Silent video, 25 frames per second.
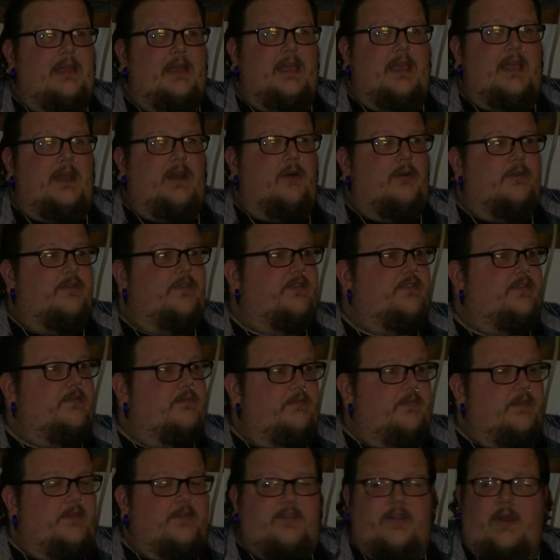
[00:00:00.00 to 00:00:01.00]
you know,
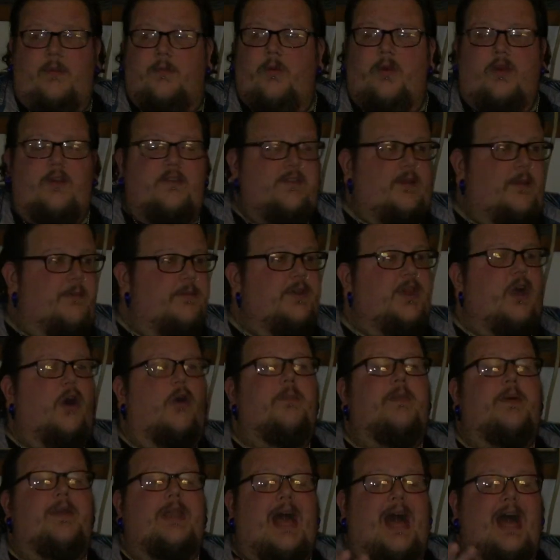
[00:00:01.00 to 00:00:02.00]
some work, some
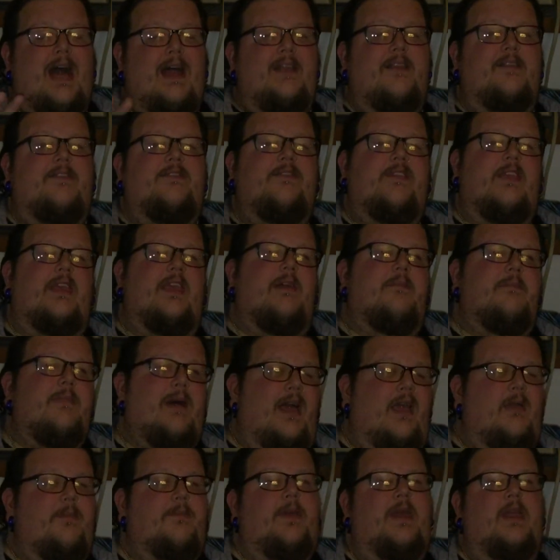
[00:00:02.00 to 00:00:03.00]
don't. But honestly, in
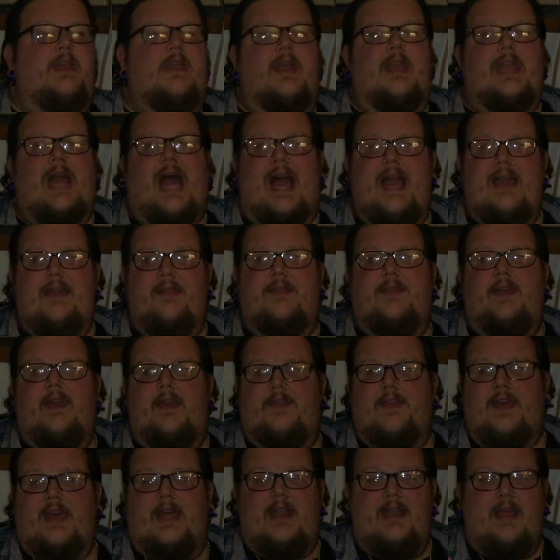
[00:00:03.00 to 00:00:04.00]
my opinion, I
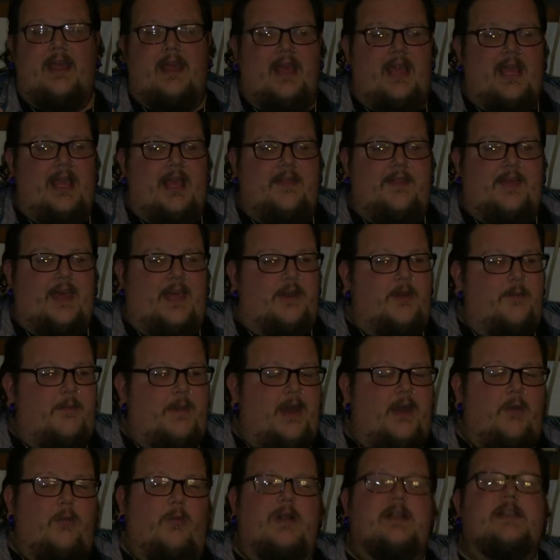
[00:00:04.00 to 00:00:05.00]
think that no
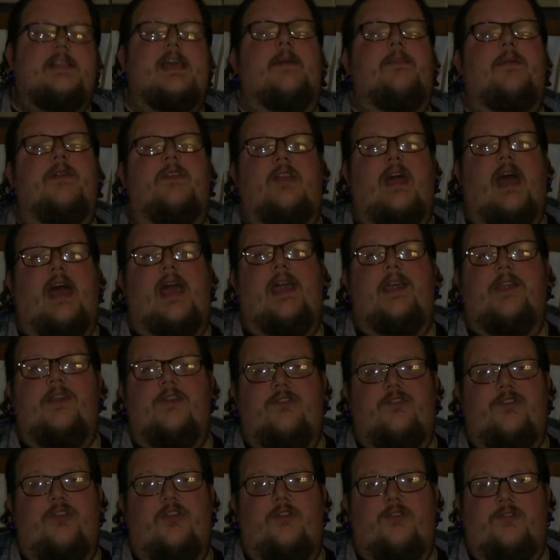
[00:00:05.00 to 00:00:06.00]
matter what type of diet
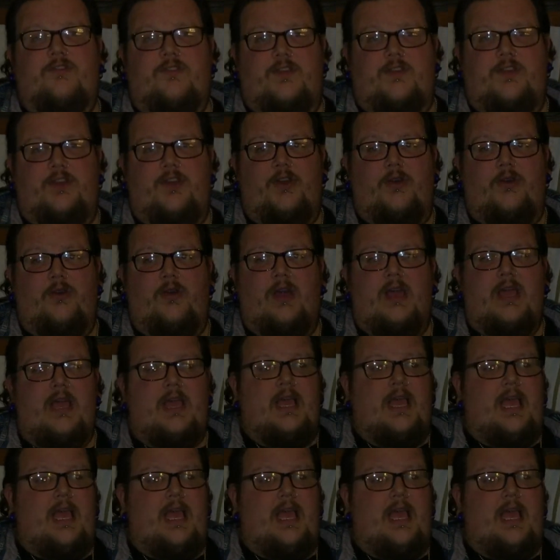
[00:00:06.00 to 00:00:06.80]
you choose to do,